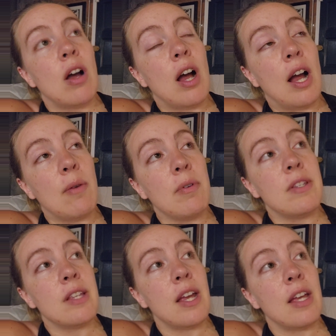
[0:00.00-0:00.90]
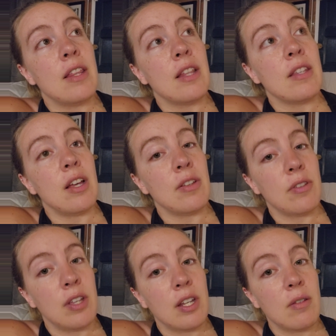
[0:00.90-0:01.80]
I would say that the other
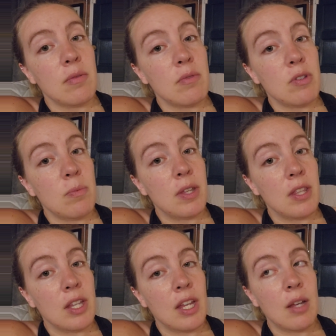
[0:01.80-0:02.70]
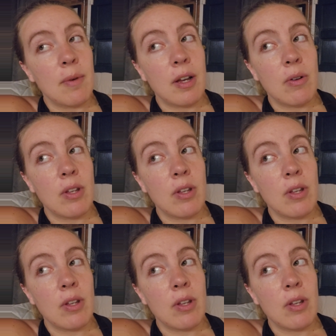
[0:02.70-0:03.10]
thing to be thinking about